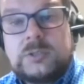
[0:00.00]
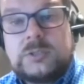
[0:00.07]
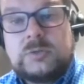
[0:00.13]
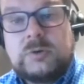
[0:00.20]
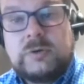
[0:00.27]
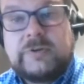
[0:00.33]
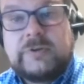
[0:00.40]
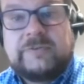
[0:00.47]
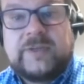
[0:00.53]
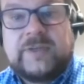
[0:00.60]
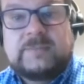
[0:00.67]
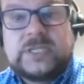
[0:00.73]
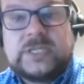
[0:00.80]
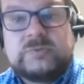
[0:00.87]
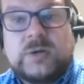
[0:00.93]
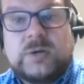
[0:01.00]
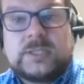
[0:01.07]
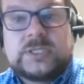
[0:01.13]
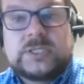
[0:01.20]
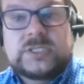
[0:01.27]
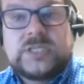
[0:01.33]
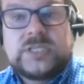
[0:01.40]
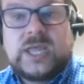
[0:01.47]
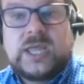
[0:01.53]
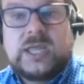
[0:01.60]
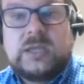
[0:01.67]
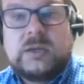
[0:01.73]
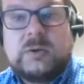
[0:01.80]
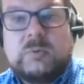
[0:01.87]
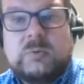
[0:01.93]
2 of our families want to
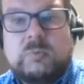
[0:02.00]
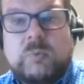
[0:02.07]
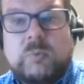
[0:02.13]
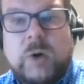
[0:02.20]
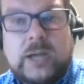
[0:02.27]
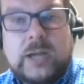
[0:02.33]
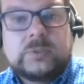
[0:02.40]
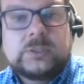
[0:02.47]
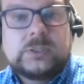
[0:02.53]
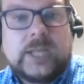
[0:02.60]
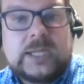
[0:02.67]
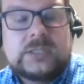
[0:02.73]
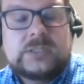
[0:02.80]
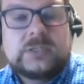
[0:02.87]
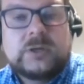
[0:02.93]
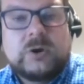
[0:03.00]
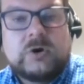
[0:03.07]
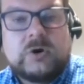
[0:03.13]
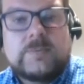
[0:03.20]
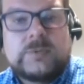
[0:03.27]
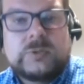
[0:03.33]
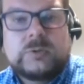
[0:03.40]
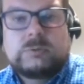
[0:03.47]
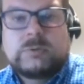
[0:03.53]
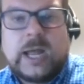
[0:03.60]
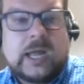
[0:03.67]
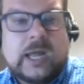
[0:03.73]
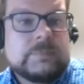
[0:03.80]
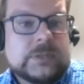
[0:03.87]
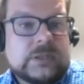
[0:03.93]
stay. 1 would like to go home to
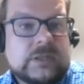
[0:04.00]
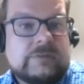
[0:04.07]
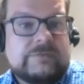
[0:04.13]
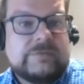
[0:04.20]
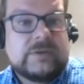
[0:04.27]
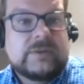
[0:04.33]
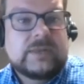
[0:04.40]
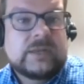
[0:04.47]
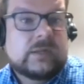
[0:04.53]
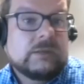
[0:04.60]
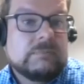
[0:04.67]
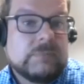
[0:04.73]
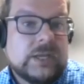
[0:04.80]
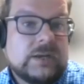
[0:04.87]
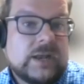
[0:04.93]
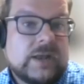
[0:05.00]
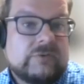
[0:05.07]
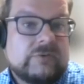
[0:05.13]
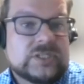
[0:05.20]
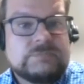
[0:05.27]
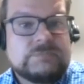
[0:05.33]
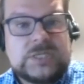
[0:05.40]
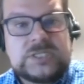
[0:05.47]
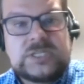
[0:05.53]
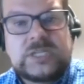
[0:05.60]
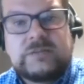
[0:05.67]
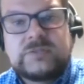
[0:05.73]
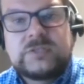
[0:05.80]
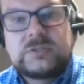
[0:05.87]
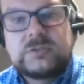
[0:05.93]
Iraq, but they fear that it may never be
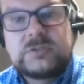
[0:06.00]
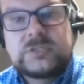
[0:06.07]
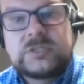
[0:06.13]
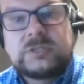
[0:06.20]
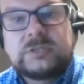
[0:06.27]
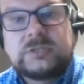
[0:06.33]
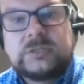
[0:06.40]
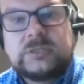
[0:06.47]
safe to do so.